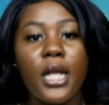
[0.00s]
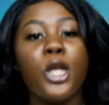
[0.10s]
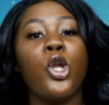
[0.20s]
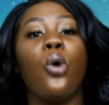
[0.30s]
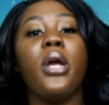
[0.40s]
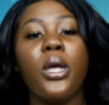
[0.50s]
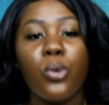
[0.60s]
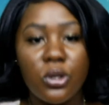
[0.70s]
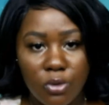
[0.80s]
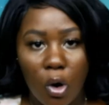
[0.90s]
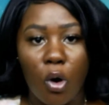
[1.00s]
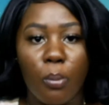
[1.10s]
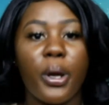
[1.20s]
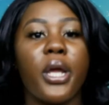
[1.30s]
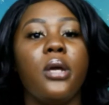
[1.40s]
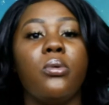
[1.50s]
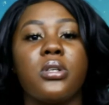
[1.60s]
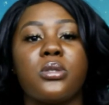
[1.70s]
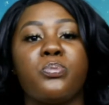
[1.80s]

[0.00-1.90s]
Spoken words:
Knowing he was wrong, but he was